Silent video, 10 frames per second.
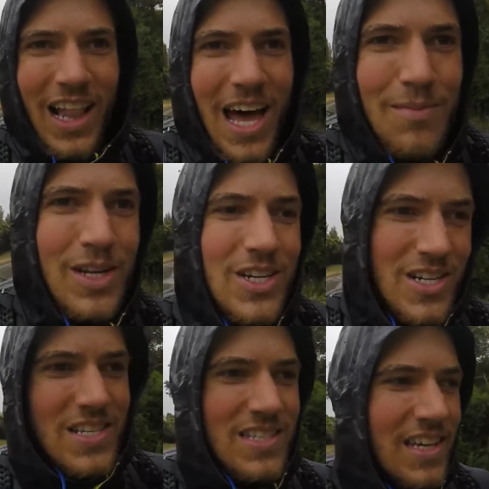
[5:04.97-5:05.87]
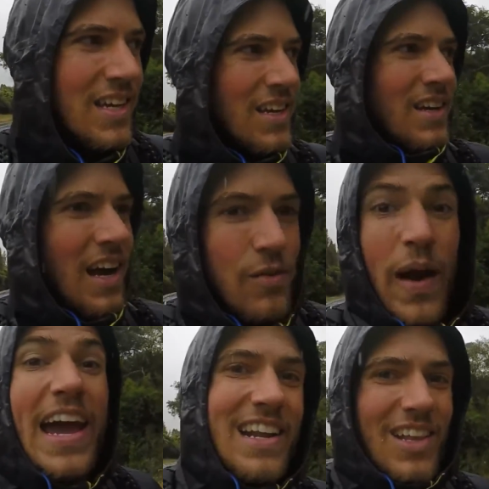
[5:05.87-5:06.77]
kilometers. I
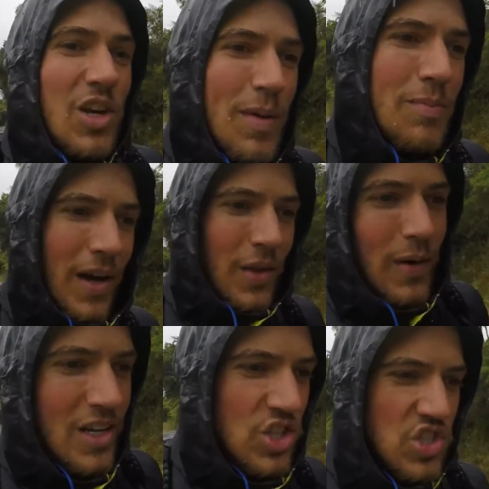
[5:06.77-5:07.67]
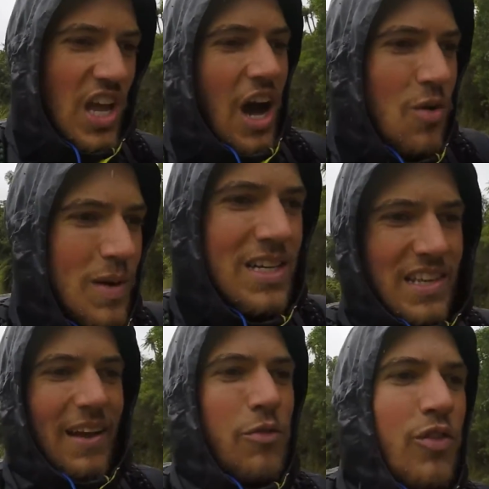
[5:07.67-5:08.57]
ran a little bit, by the way, just now because
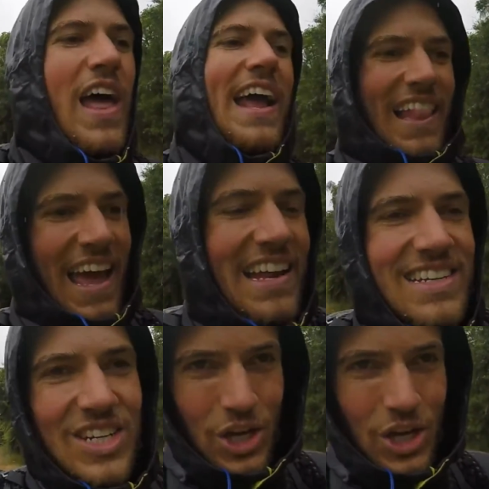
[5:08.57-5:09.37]
I had flat land and